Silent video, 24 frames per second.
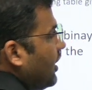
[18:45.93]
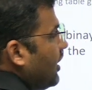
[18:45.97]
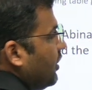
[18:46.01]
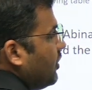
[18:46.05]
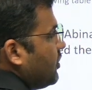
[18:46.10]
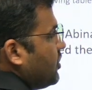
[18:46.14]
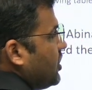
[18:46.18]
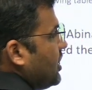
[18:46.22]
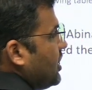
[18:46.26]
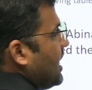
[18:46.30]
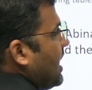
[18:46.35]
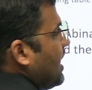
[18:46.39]

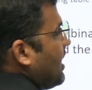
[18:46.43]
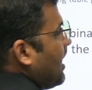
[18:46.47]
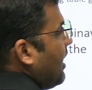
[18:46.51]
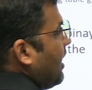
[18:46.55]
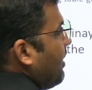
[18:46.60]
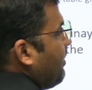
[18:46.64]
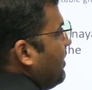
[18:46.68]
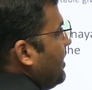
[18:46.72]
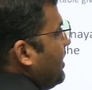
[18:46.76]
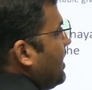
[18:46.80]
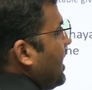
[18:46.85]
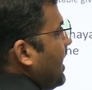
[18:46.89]
You see that
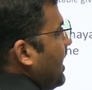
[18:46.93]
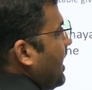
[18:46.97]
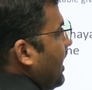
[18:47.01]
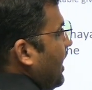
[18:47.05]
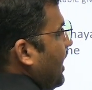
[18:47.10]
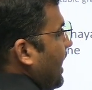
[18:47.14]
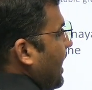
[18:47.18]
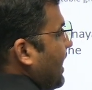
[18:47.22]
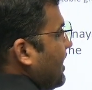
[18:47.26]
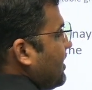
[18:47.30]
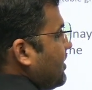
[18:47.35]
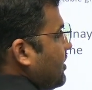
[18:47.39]

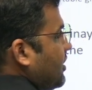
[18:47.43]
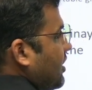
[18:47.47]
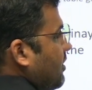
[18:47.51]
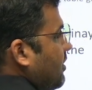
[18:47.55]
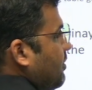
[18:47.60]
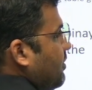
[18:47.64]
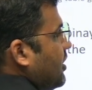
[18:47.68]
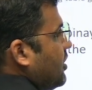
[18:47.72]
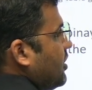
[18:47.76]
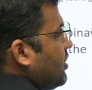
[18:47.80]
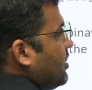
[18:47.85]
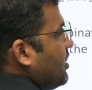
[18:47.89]
Abhinay as
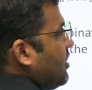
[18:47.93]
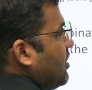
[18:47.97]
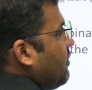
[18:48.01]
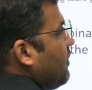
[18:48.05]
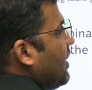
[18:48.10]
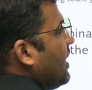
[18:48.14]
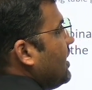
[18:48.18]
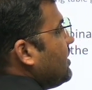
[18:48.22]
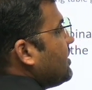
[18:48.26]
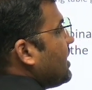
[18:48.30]
compared to Divya